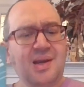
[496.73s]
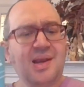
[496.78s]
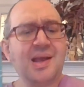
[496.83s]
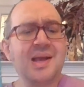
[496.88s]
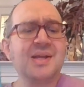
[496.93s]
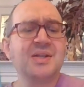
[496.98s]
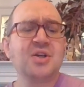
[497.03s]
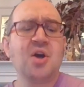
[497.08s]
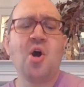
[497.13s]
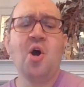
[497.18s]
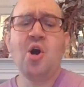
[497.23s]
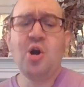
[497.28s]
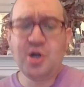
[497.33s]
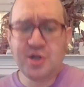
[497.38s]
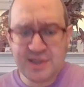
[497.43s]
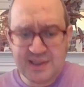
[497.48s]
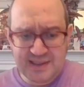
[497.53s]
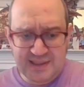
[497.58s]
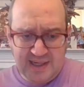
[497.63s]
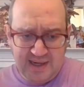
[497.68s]
it's hard
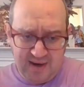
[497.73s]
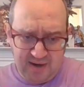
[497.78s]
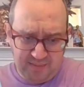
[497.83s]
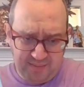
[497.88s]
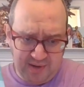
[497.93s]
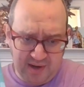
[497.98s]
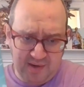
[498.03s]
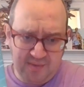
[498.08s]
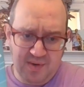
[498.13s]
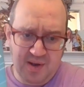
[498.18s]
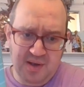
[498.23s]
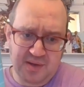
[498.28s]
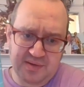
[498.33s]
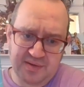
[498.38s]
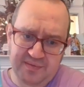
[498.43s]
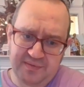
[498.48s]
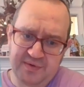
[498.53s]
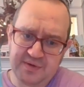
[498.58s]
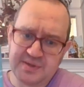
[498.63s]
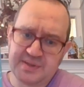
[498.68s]
to see how to play it well on the
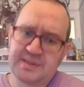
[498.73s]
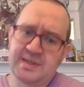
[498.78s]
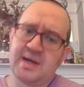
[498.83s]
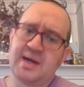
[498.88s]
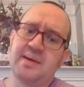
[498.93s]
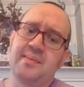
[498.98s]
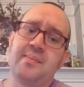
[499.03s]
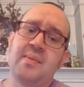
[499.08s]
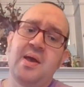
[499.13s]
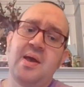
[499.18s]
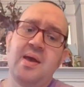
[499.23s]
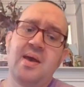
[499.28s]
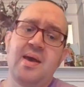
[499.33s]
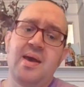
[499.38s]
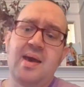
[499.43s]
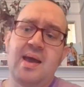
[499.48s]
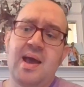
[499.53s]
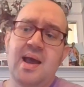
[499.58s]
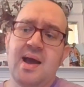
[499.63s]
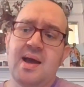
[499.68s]
first time,
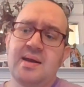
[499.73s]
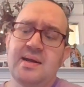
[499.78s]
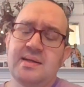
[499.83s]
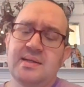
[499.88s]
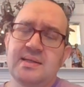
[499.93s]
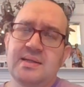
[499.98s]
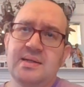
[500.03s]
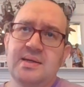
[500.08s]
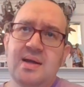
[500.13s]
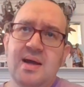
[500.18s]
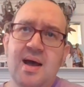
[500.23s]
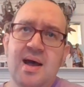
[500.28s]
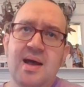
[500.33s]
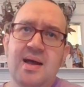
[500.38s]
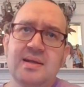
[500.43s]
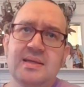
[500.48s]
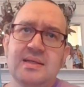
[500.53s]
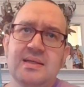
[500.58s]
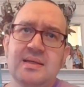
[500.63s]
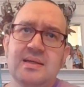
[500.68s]
and it's
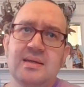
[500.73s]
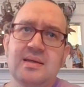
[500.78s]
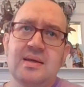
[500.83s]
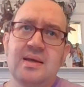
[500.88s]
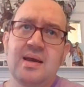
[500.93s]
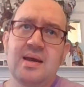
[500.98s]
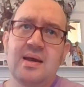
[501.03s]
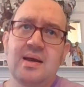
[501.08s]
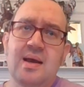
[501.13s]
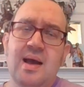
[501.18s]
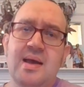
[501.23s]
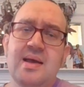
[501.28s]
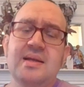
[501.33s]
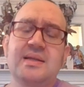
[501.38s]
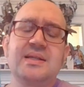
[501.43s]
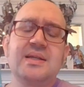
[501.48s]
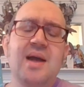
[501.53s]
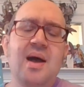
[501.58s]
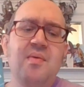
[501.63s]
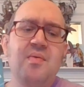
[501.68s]
not
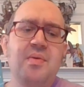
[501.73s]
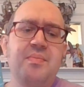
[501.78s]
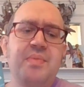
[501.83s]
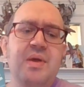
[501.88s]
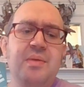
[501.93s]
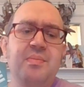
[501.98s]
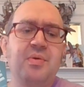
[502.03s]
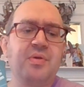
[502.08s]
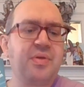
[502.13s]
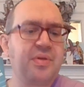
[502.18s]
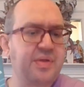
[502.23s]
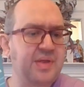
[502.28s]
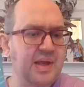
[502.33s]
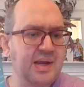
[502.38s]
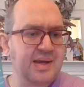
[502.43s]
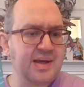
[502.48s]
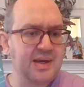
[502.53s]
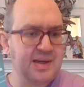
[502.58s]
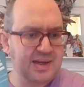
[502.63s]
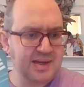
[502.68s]
what people
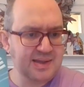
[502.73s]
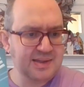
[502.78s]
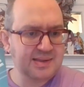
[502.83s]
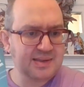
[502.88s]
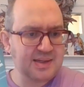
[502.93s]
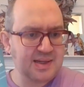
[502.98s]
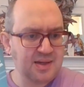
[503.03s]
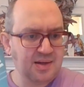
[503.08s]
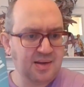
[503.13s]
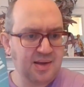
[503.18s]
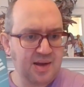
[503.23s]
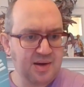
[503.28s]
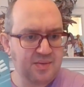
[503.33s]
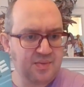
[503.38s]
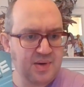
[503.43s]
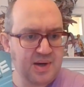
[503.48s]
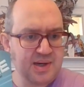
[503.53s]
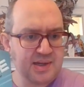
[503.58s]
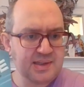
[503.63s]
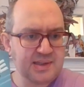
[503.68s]
think it is in a lot of
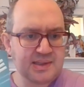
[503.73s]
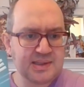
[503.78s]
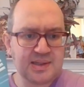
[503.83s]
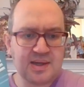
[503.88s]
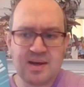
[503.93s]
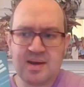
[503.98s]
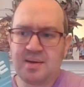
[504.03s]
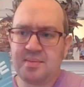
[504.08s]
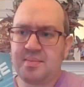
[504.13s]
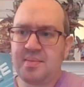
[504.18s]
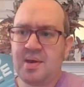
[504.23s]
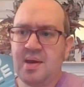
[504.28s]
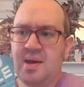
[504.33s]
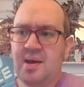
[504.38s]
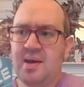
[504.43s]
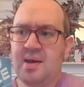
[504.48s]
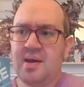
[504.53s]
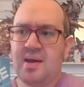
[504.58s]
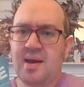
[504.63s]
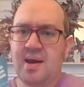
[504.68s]
ways, and
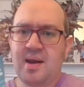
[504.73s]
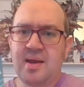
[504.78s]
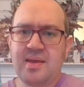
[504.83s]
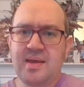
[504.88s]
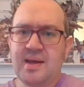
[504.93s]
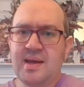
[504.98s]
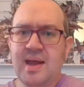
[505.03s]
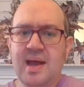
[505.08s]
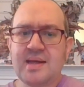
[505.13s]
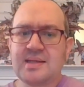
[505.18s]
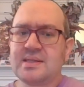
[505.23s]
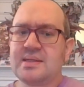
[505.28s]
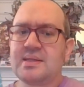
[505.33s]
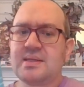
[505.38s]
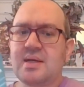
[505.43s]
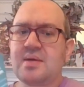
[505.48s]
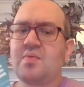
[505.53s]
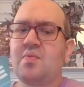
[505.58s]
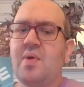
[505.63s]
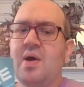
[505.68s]
I think it hasn't
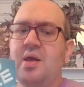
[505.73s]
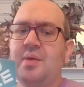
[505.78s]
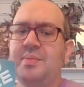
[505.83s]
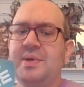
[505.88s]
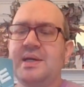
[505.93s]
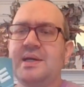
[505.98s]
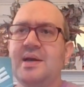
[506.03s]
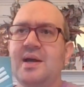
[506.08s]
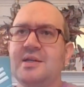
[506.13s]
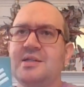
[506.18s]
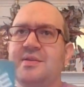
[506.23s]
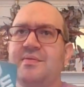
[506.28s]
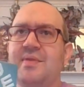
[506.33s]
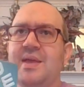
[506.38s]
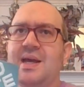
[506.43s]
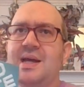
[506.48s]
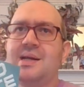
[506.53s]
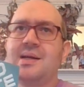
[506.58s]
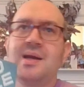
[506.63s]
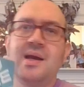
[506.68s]
done well because of
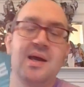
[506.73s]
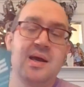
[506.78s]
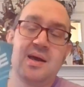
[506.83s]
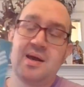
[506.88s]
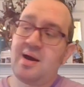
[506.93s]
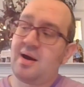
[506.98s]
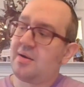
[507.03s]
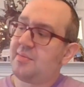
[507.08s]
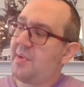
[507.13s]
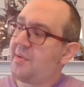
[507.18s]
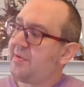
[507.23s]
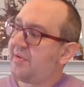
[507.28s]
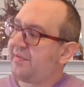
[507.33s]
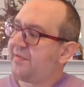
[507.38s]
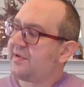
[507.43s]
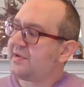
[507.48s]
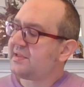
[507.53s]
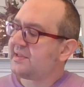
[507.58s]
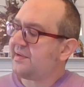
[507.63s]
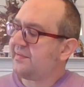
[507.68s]
that. I remember the
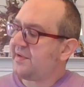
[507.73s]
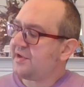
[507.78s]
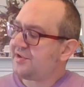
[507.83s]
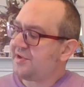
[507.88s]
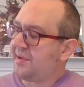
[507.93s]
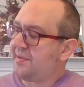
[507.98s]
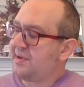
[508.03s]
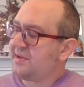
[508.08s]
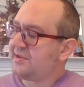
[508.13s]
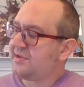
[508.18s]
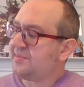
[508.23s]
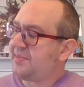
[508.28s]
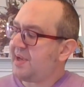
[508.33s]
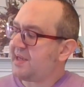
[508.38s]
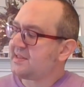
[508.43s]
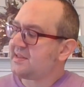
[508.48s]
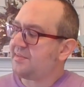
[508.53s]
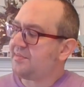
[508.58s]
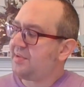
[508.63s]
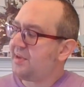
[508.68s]
first convention I went to,
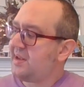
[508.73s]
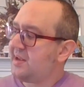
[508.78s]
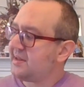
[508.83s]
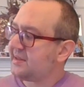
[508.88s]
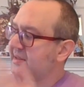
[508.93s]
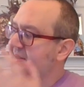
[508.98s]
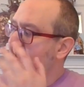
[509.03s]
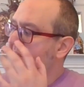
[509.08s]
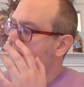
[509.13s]
PAX Unplugged,